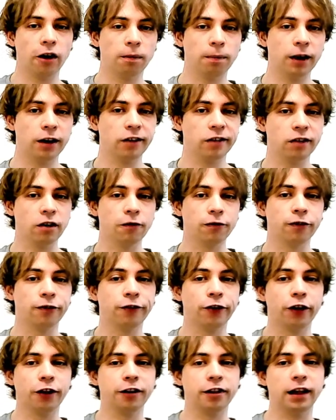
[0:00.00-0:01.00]
partition of the
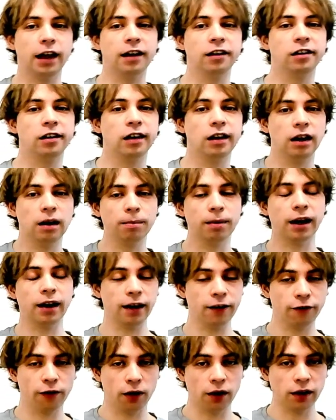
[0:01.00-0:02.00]
first HDD by
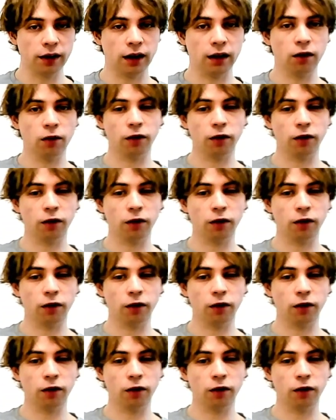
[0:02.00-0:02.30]
default in your